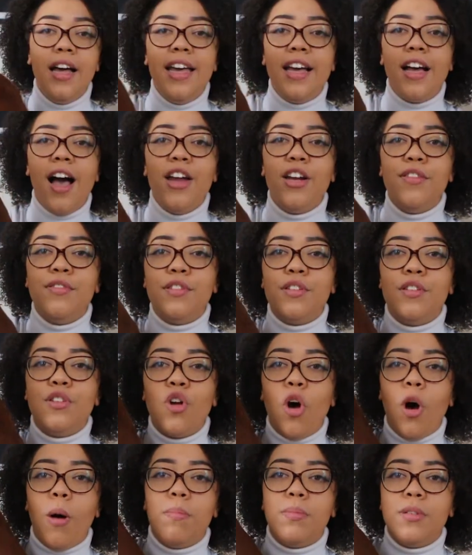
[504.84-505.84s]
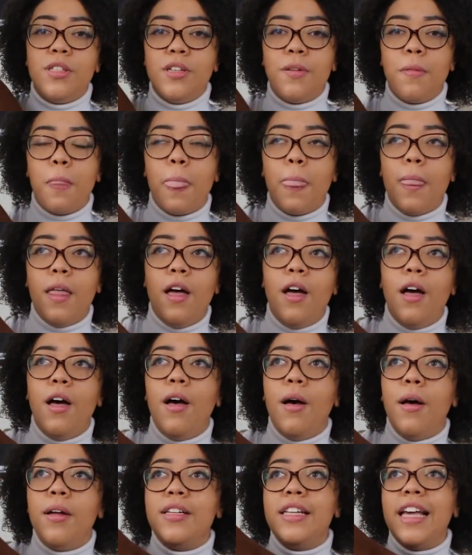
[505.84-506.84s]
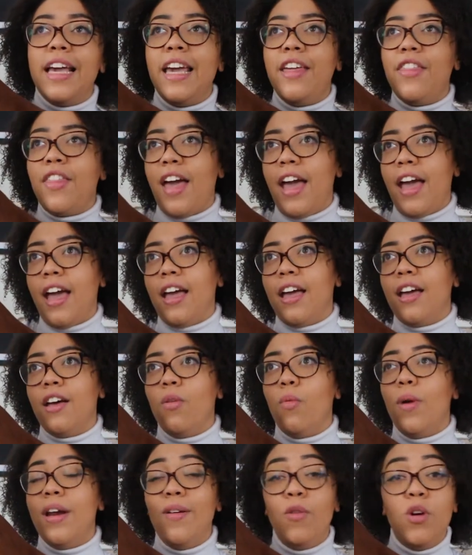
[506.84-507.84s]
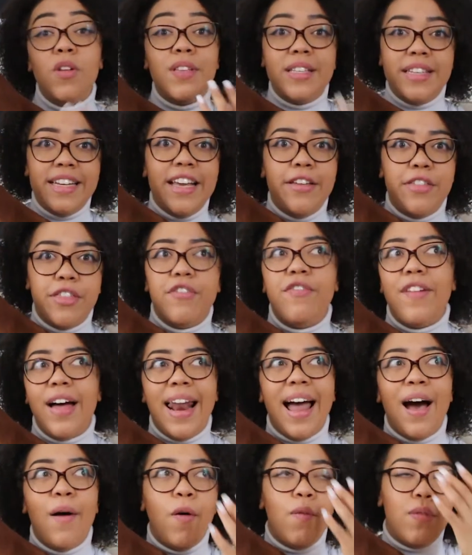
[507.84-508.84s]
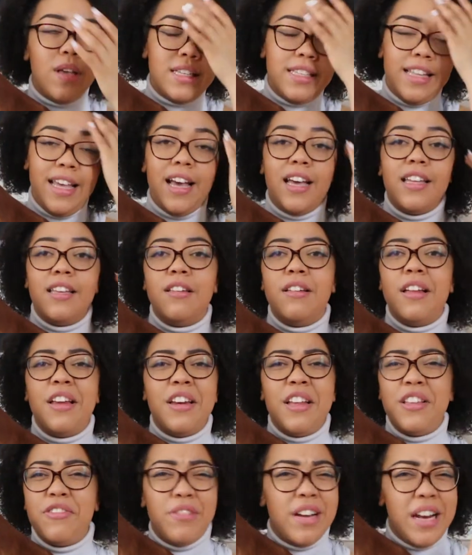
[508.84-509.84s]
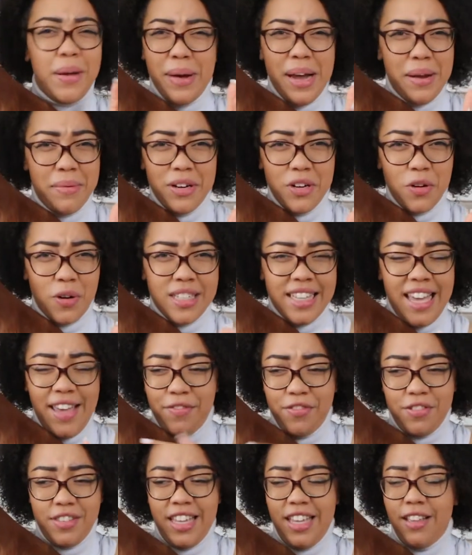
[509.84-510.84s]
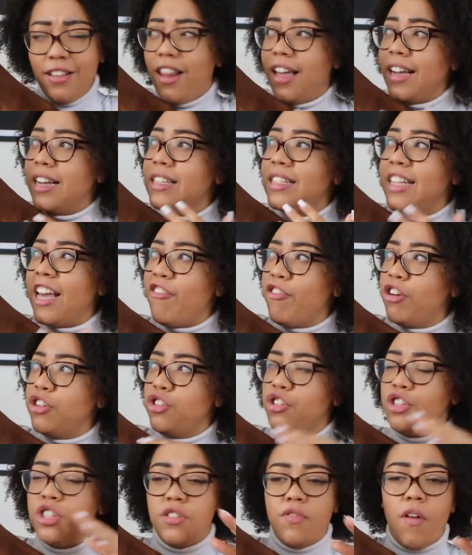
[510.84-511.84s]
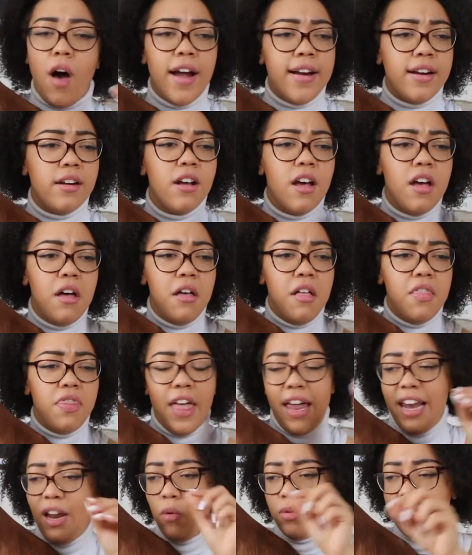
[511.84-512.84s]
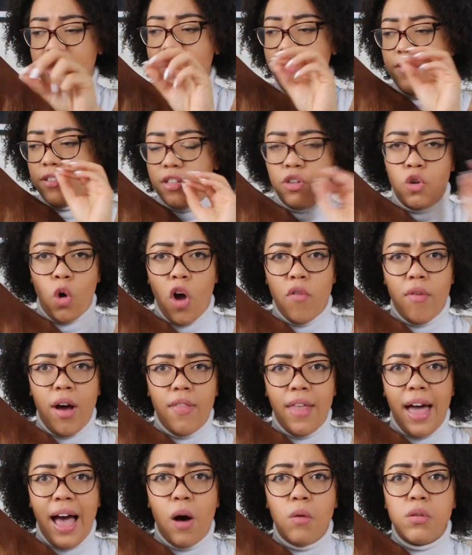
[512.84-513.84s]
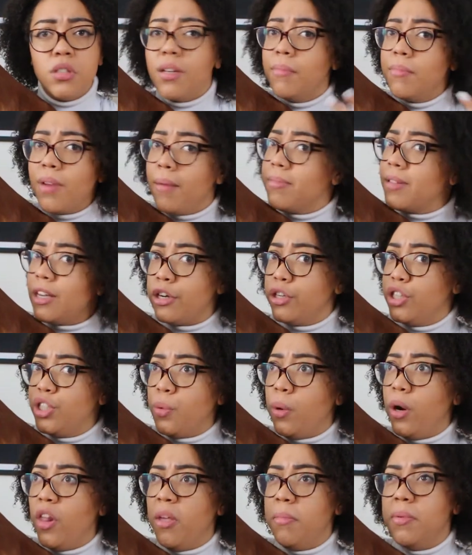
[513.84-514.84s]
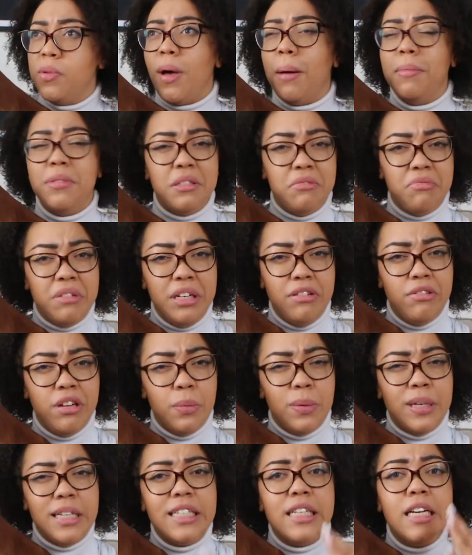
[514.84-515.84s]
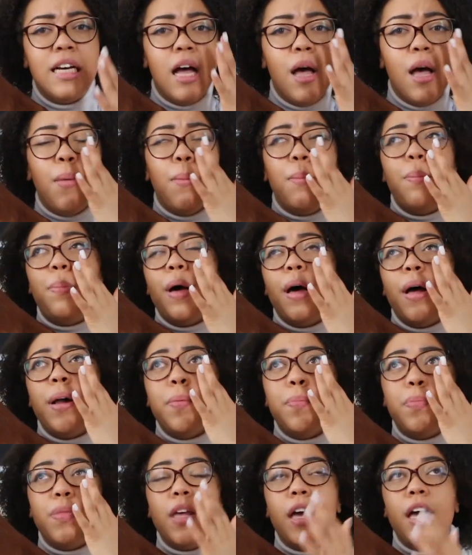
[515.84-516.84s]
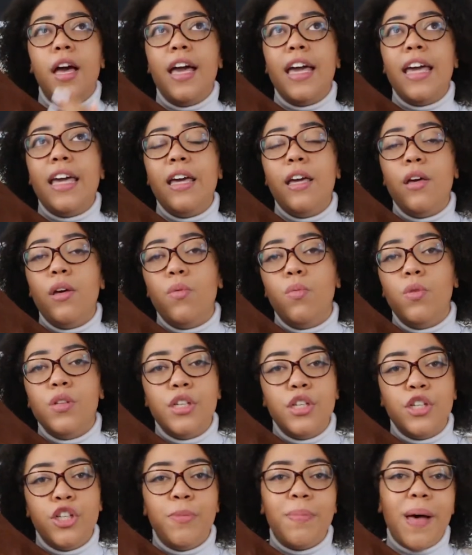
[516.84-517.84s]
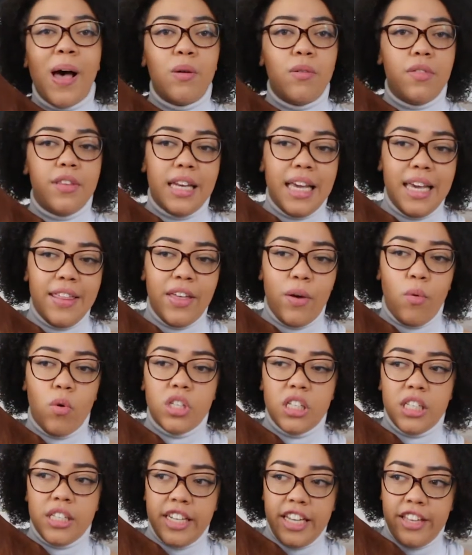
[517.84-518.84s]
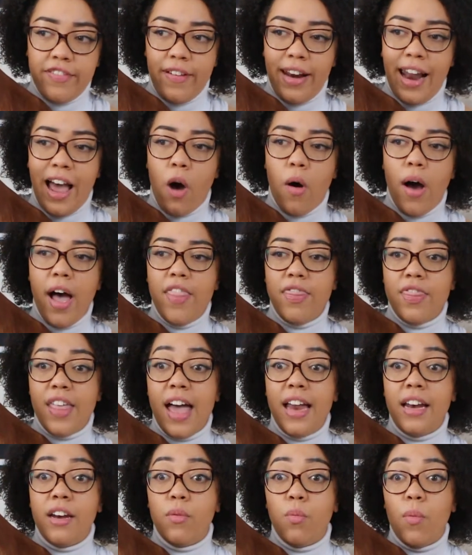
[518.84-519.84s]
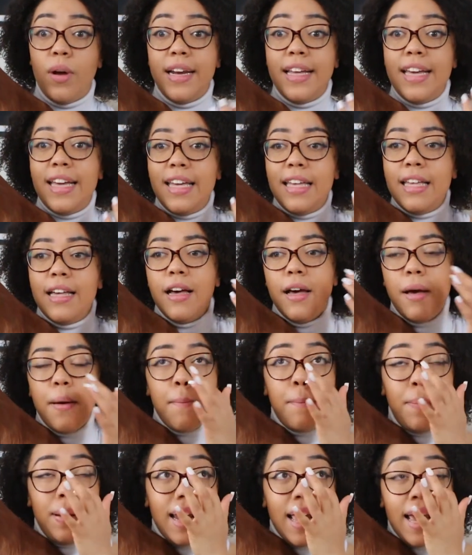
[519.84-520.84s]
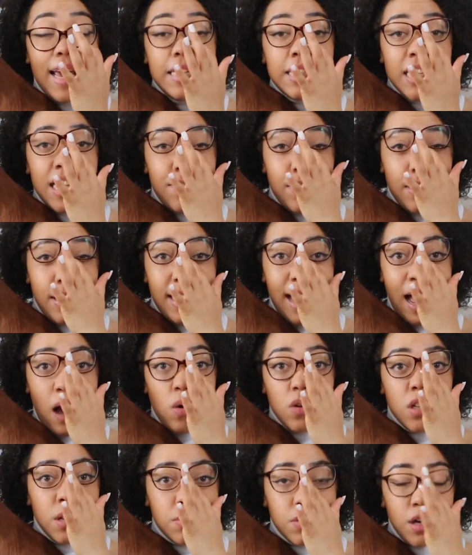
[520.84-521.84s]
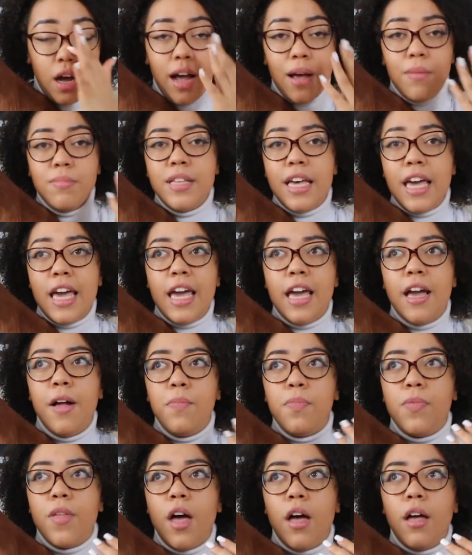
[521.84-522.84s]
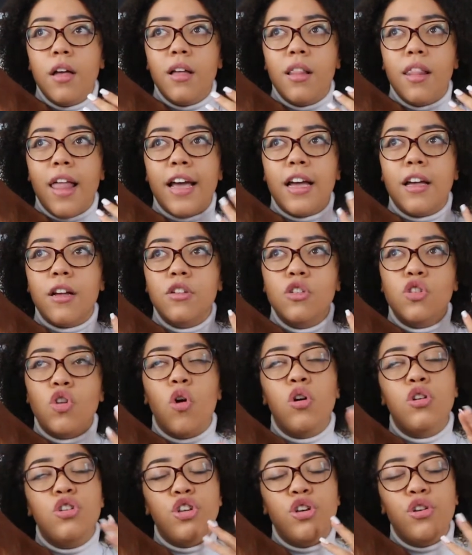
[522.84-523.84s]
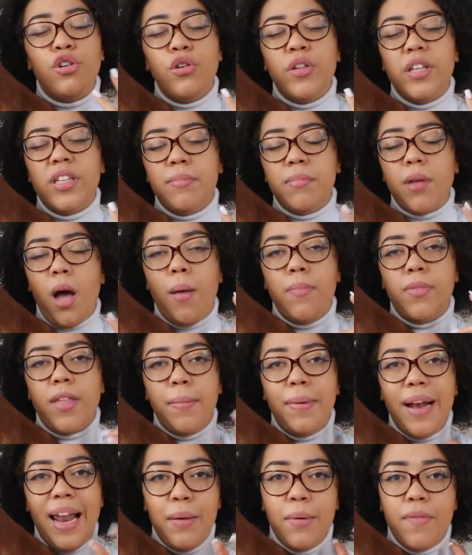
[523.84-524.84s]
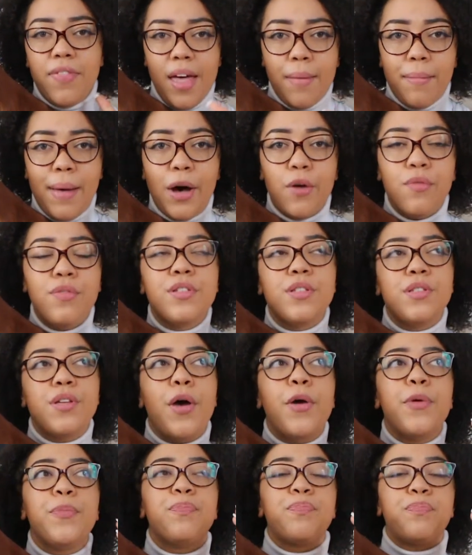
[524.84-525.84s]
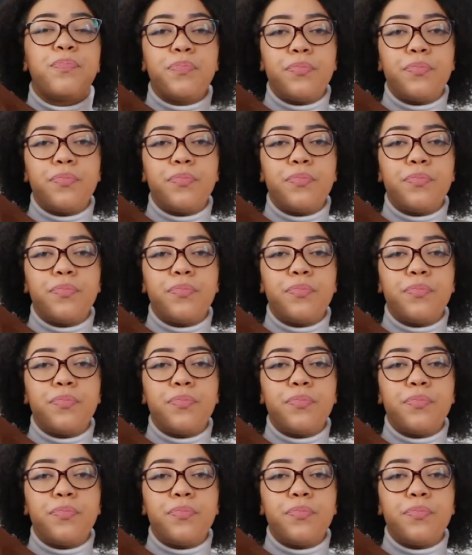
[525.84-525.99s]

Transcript: He kind of stopped teething when all of his teeth fell out, obviously. And it's really weird when dogs keep teeth because you just find their little teeth just dotted around the house. Sometimes they just swallow them as well, which is really, really weird. But he wasn't too bad with teething once his teeth fell out. And then when he plays, even now sometimes, dogs do this sometimes, they play with their mouths. So